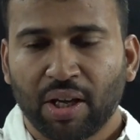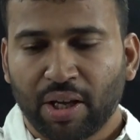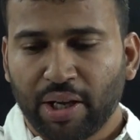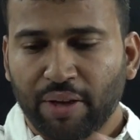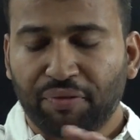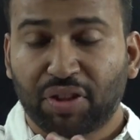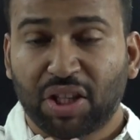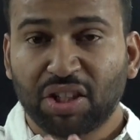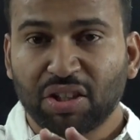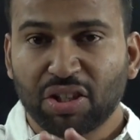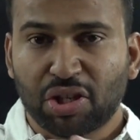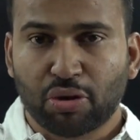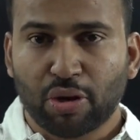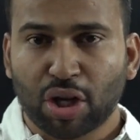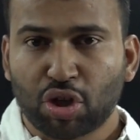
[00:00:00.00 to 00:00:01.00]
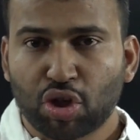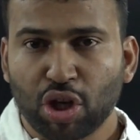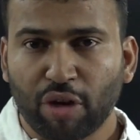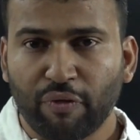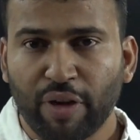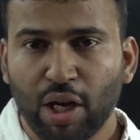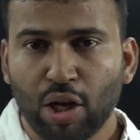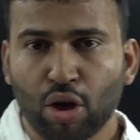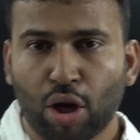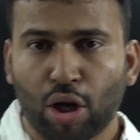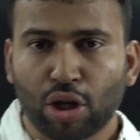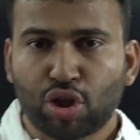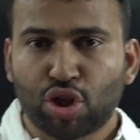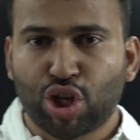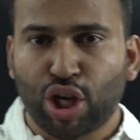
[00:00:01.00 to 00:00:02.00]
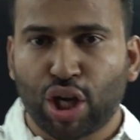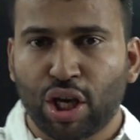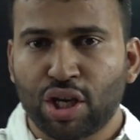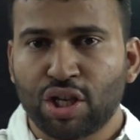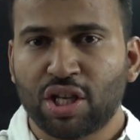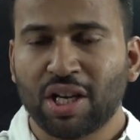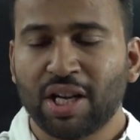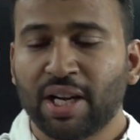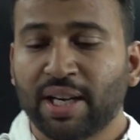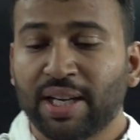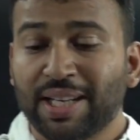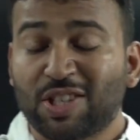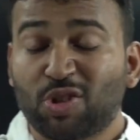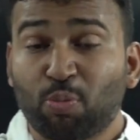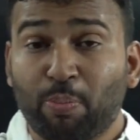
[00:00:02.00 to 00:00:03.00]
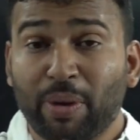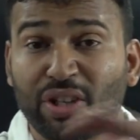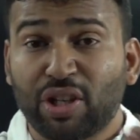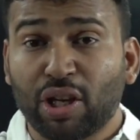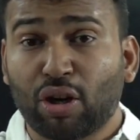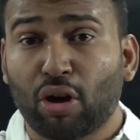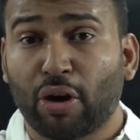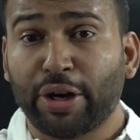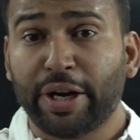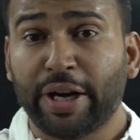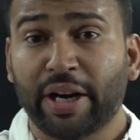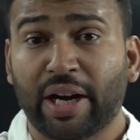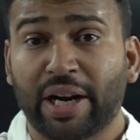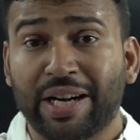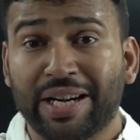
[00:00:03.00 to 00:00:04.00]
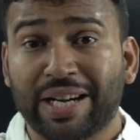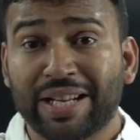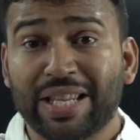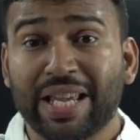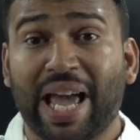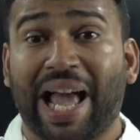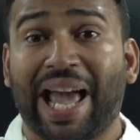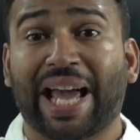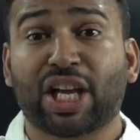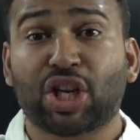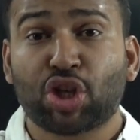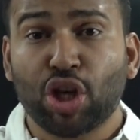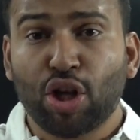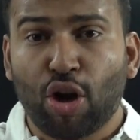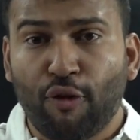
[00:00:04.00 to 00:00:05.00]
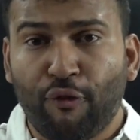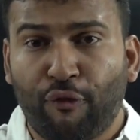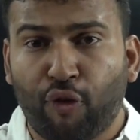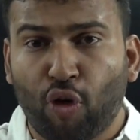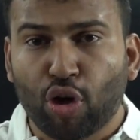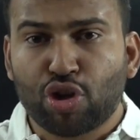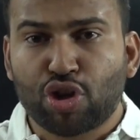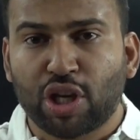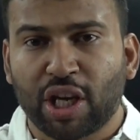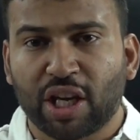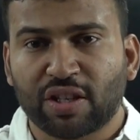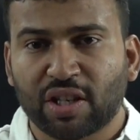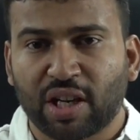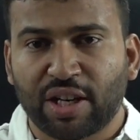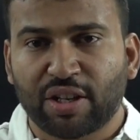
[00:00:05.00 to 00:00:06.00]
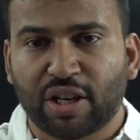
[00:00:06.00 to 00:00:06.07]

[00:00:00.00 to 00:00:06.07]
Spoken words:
if this structure will not change its basic coordinate under the action of forces,